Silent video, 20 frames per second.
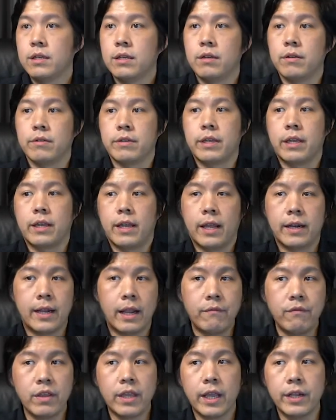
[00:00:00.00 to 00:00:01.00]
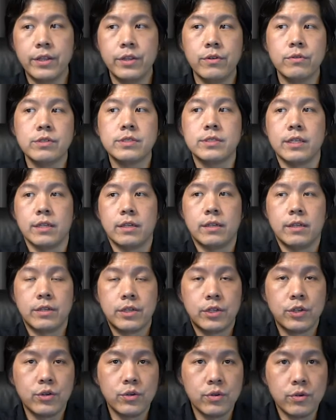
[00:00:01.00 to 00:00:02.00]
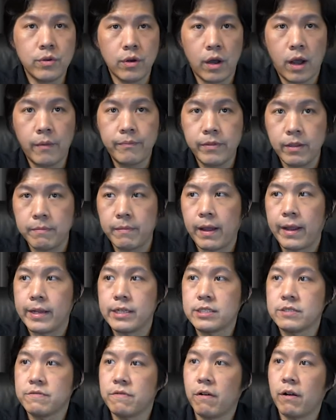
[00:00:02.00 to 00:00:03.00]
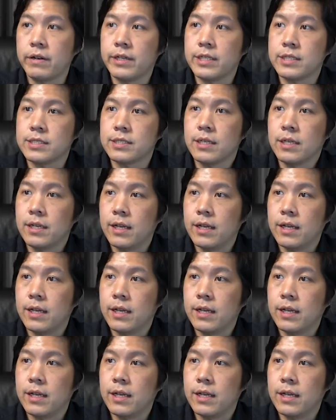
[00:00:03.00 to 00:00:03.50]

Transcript: Okay, and then we can use it to optimize for this